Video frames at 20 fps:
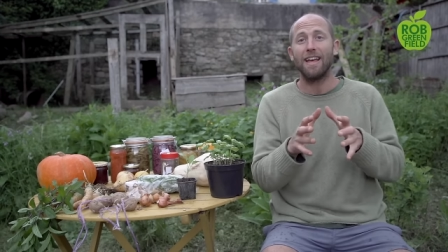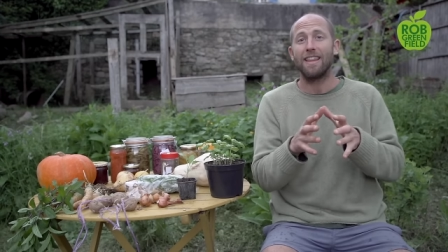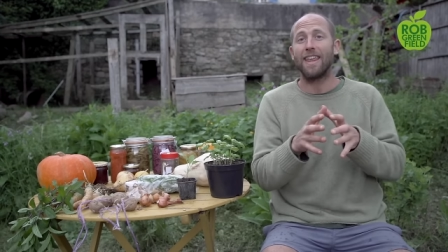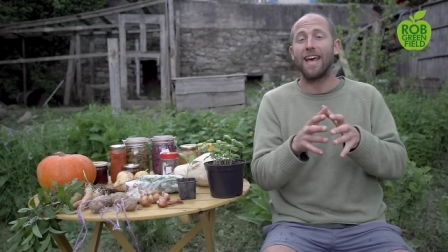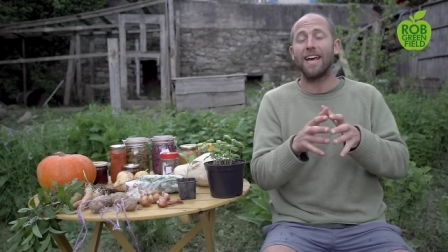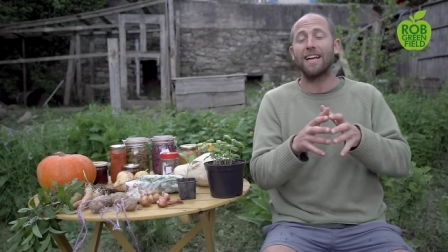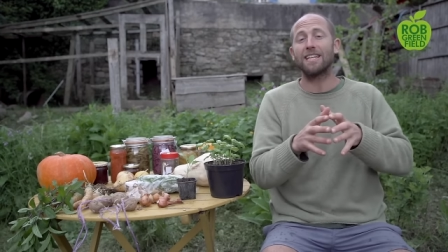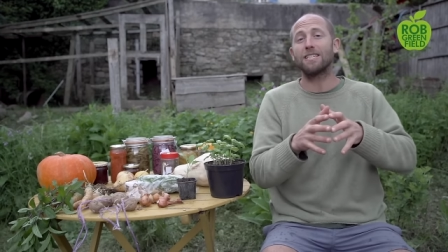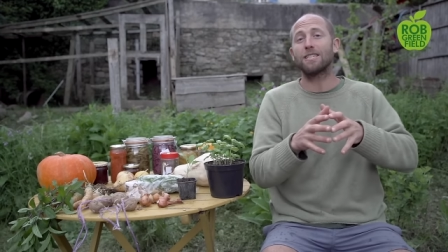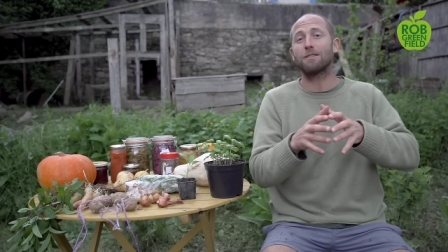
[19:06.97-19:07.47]

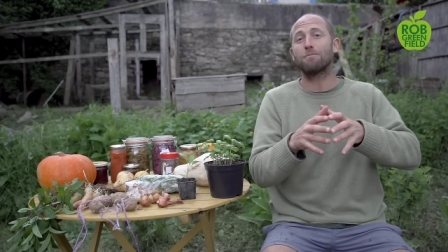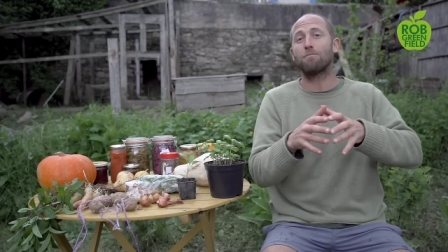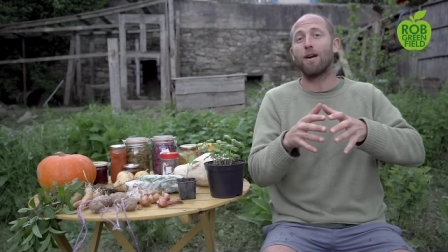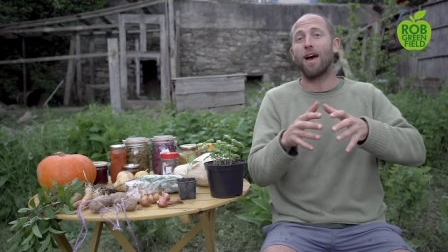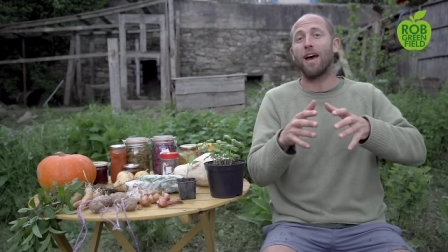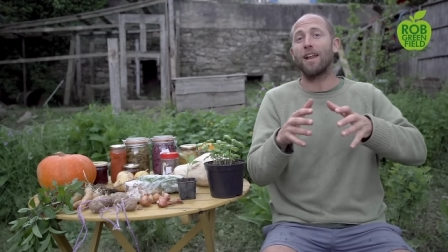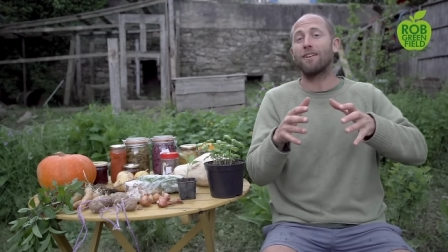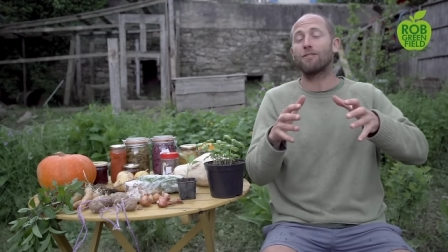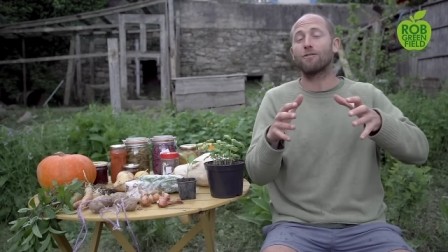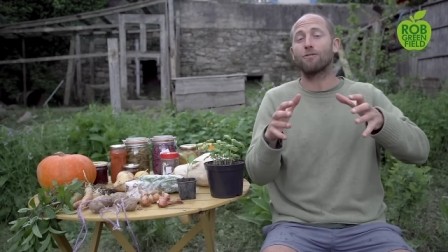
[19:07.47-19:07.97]
they can
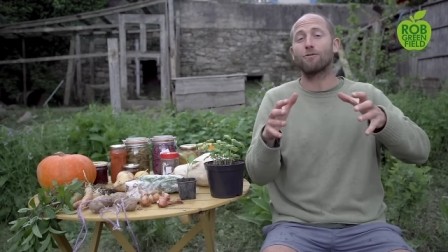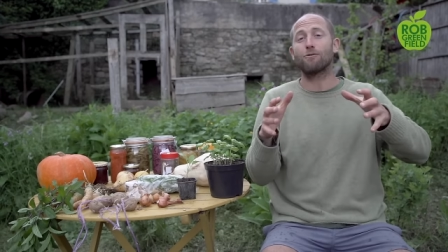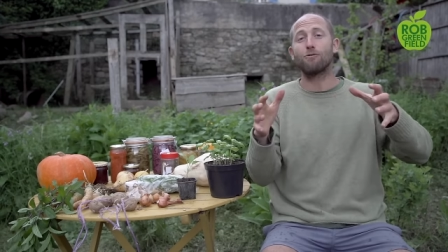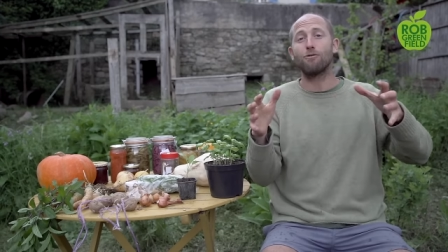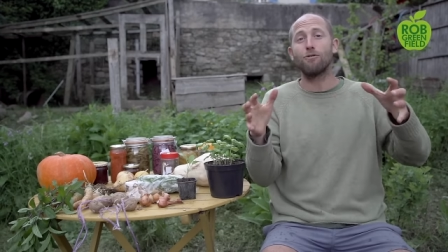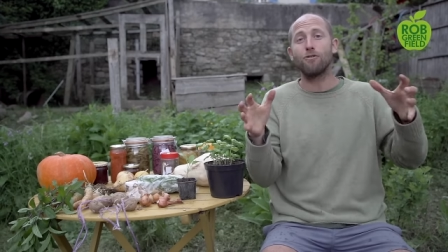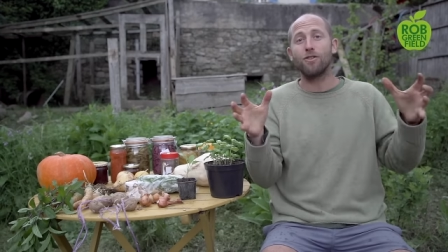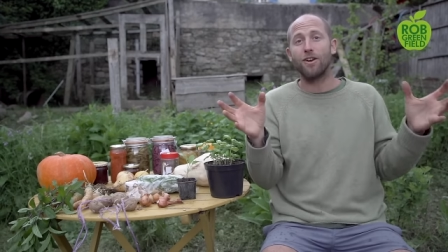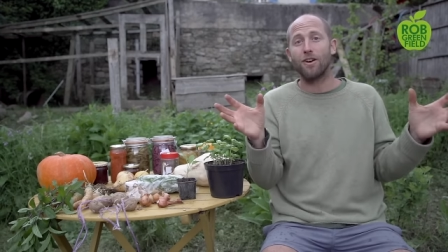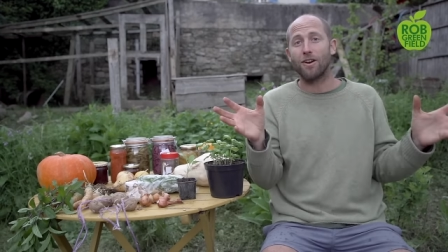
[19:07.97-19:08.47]
spread
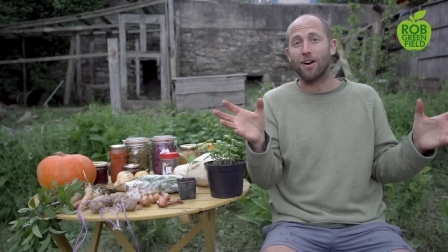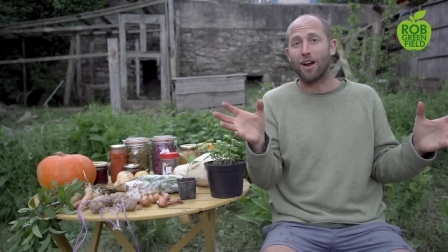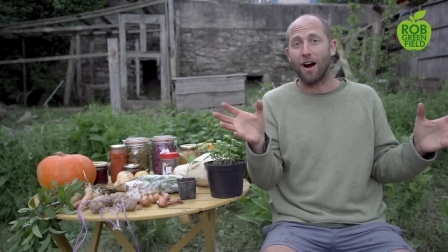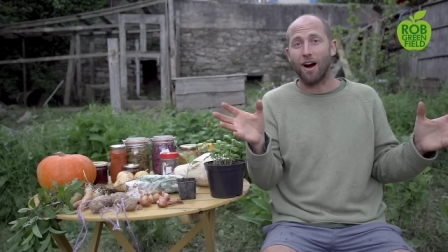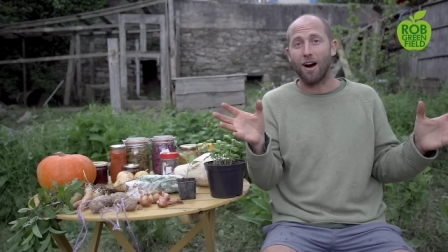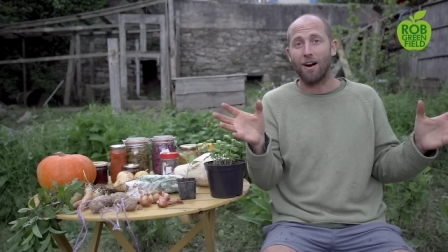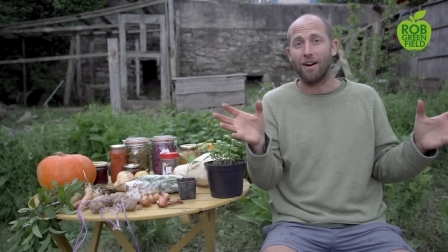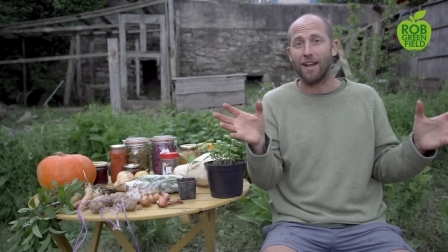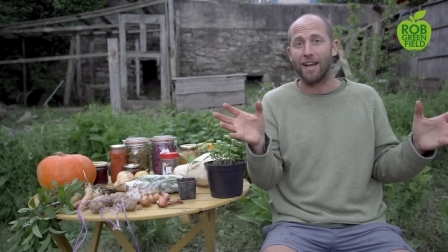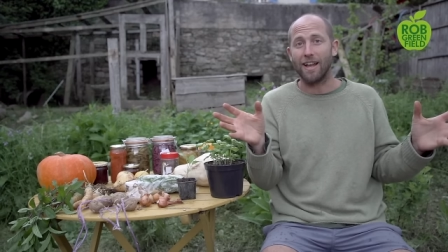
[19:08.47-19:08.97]
through your
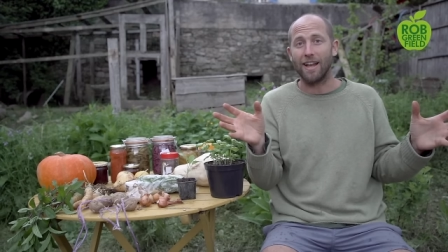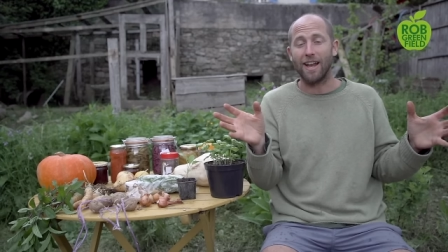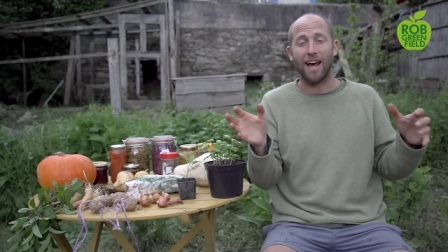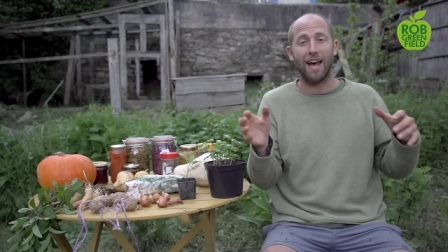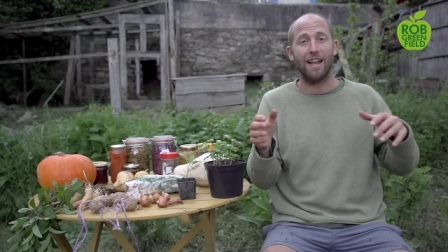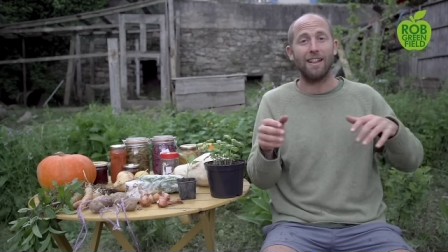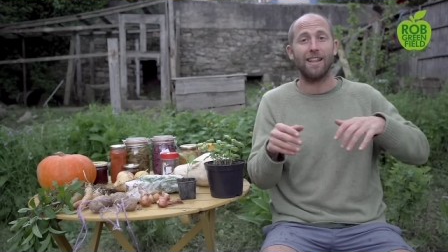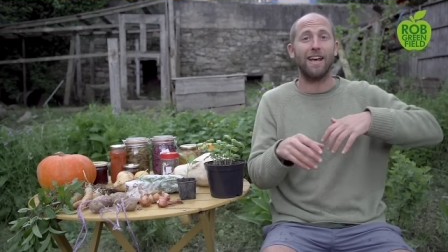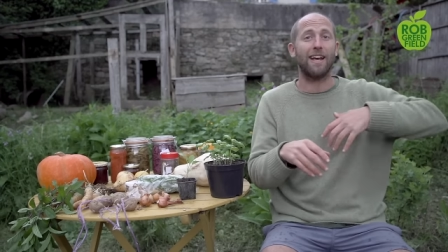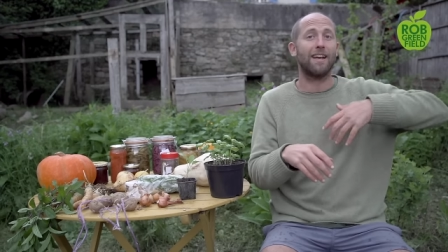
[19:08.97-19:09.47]
garden
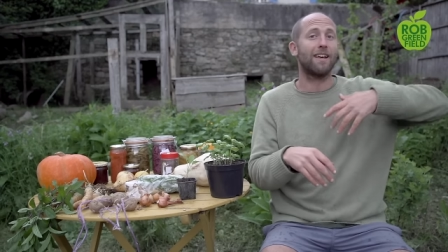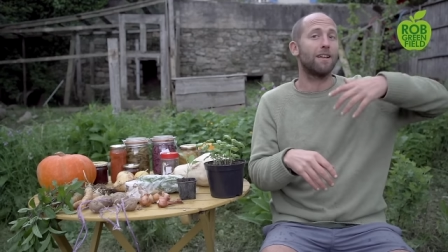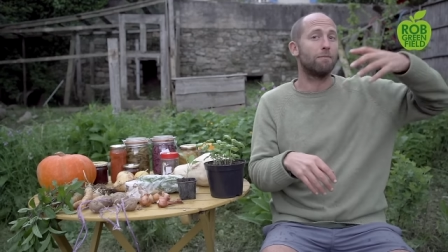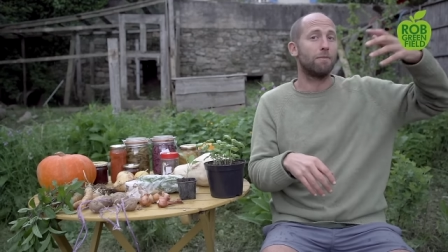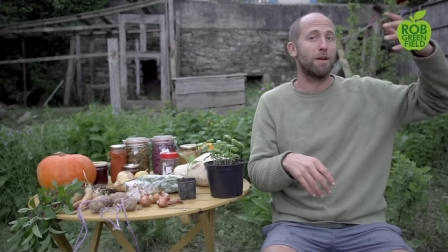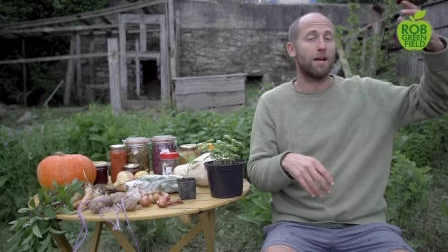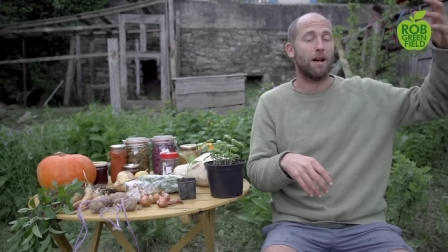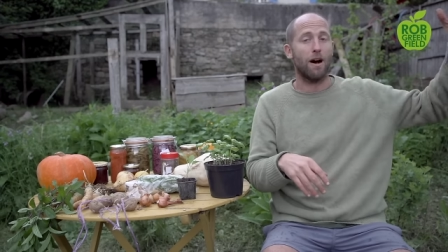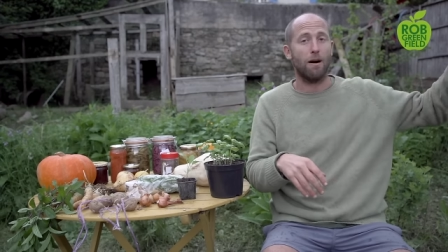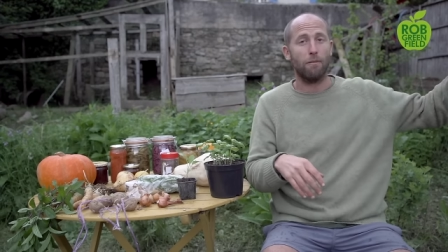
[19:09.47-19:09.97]
and they can
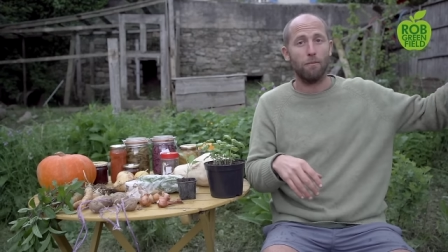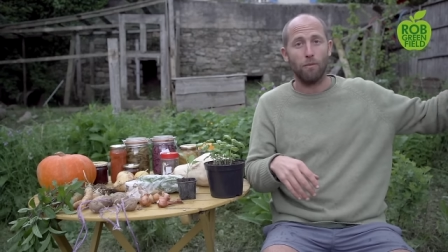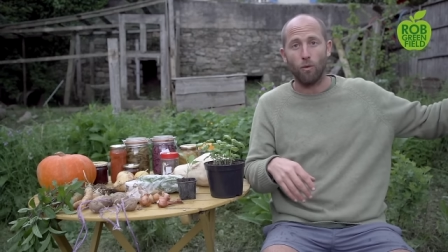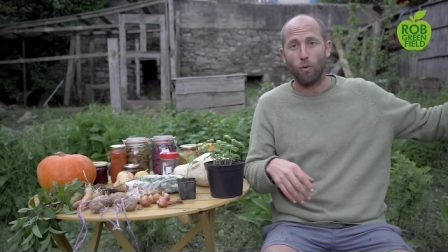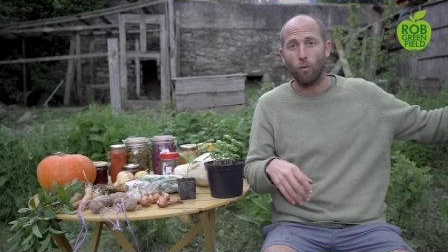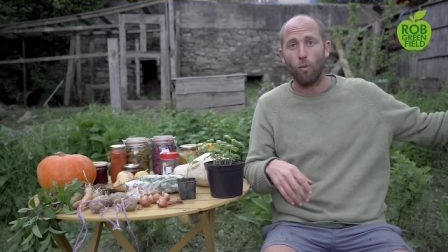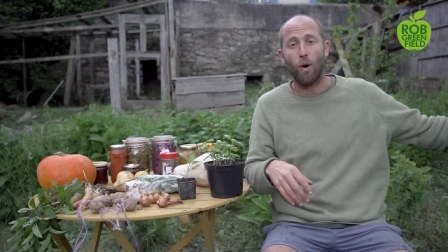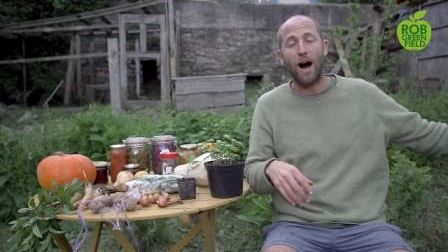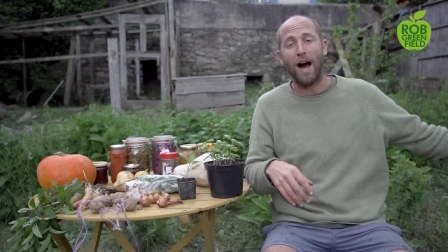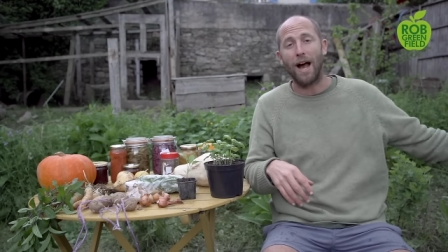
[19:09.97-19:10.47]
become
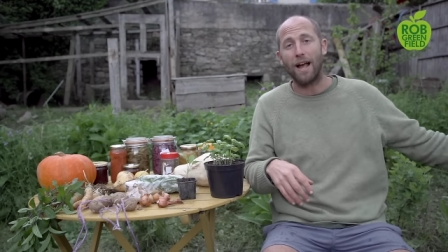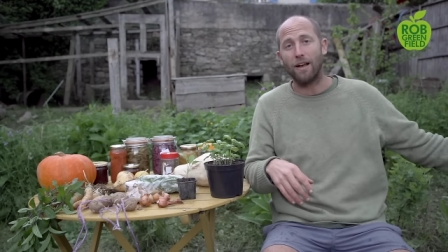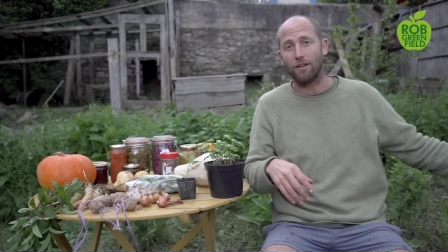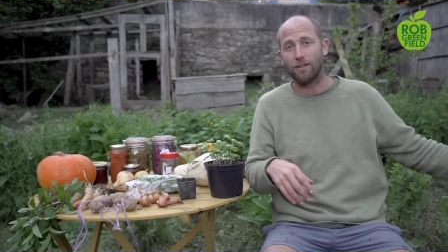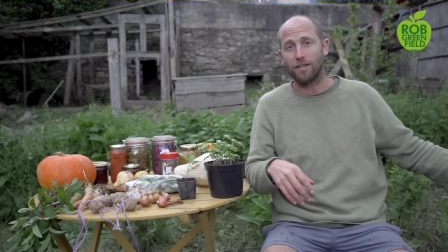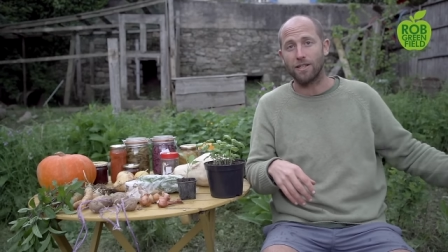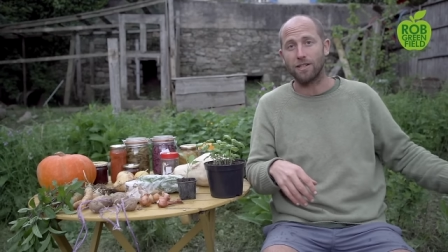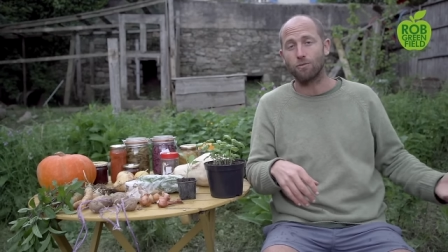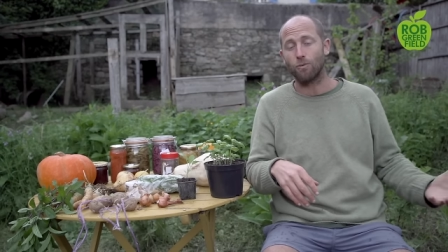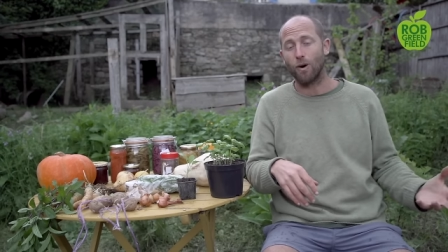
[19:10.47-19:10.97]

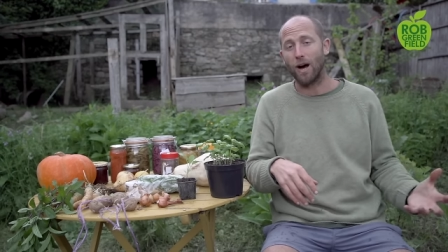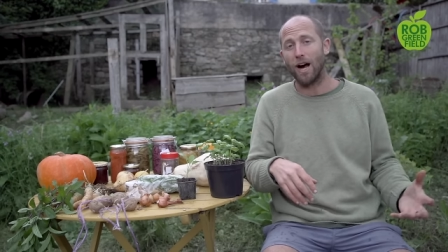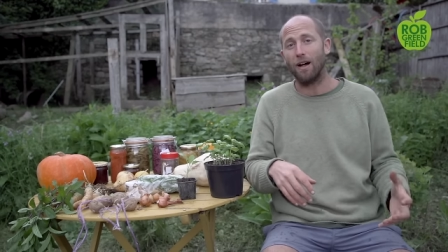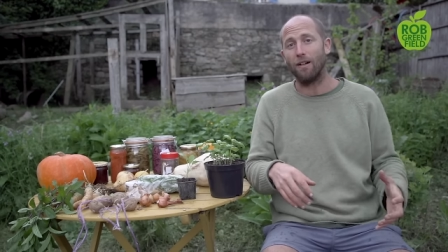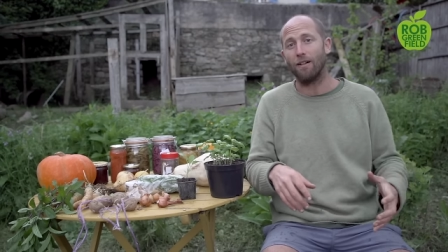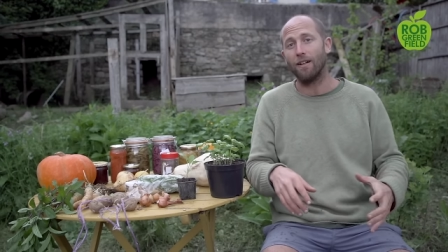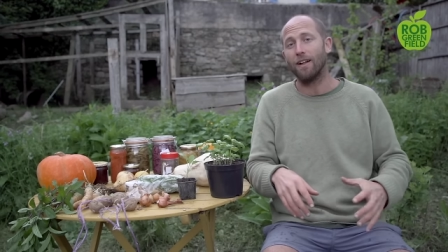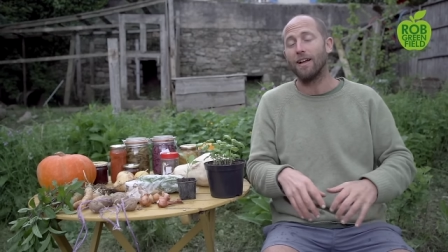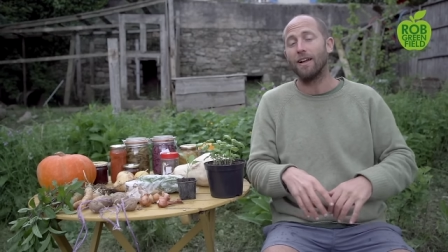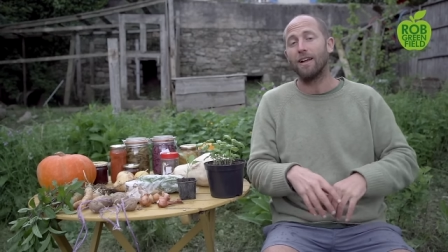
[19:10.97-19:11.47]
wild as
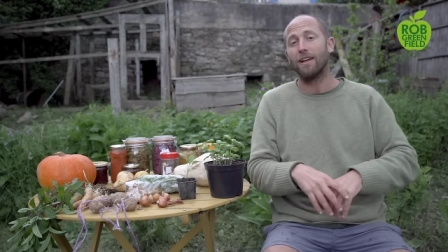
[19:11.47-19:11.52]
well.